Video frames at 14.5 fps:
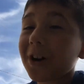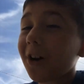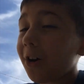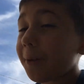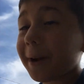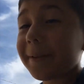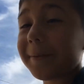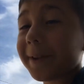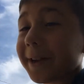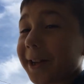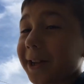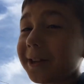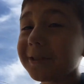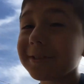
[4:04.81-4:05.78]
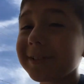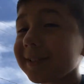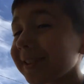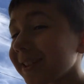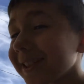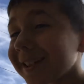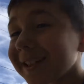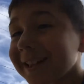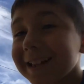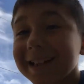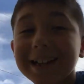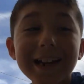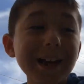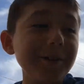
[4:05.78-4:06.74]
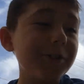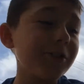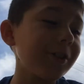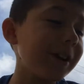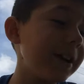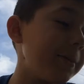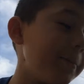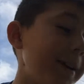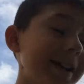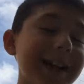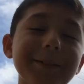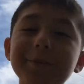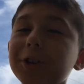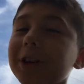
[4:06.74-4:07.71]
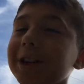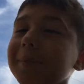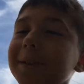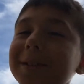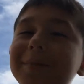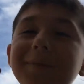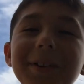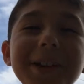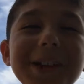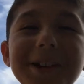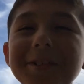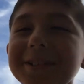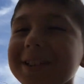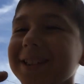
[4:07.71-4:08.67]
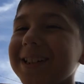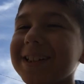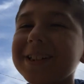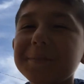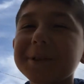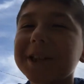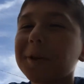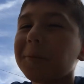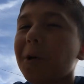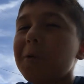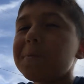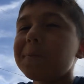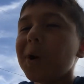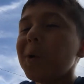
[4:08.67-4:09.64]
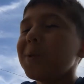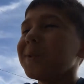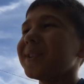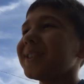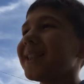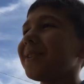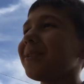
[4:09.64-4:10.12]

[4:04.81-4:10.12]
All my videos I try to make, I've tried to make videos, and but they won't post.